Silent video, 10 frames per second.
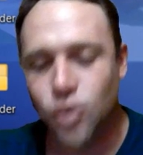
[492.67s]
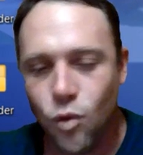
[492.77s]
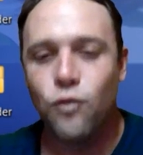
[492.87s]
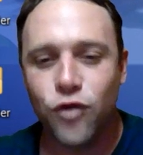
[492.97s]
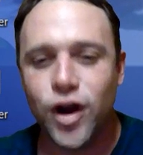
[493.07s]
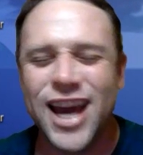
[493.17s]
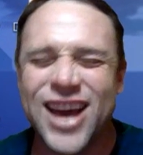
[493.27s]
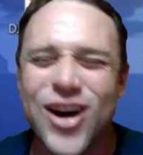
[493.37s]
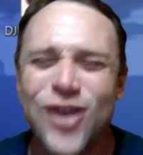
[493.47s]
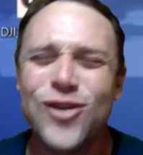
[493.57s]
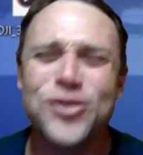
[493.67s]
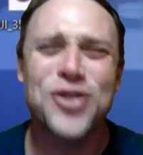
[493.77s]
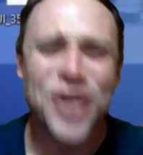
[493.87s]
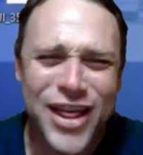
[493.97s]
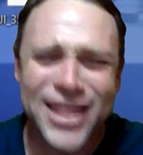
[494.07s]
so freaking
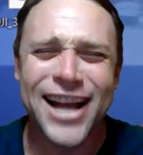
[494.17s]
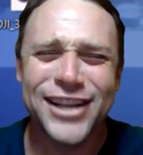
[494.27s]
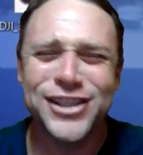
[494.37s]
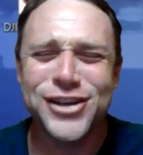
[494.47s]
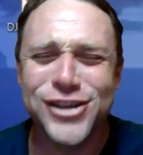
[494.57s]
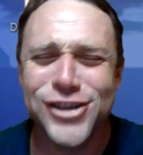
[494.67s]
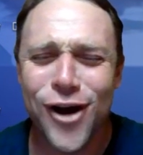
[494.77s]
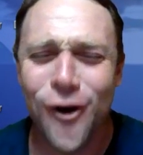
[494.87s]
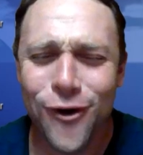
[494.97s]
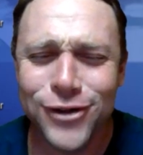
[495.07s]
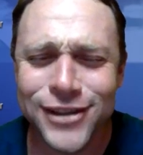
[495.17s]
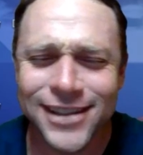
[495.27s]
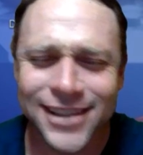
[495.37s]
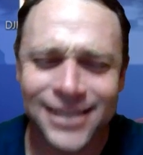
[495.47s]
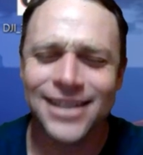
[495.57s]
cool that you don't.
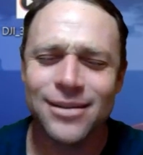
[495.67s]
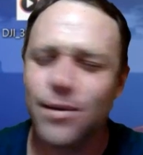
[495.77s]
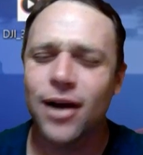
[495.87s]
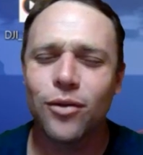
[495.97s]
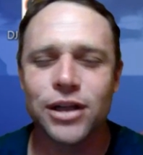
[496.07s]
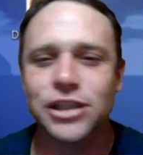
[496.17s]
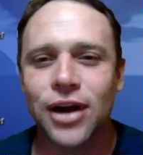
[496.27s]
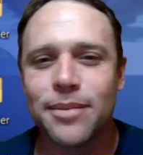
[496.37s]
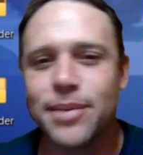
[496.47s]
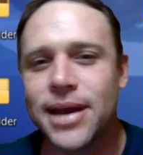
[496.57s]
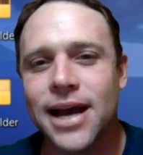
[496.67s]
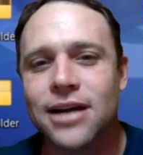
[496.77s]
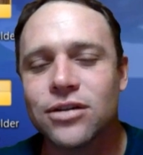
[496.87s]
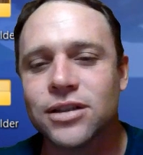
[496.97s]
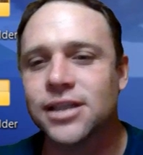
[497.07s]
Doesn't matter what your IP
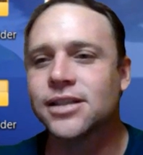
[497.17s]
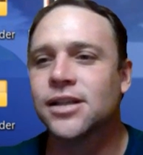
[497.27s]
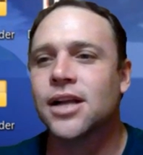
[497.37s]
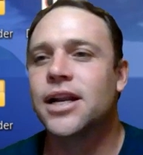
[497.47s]
address is.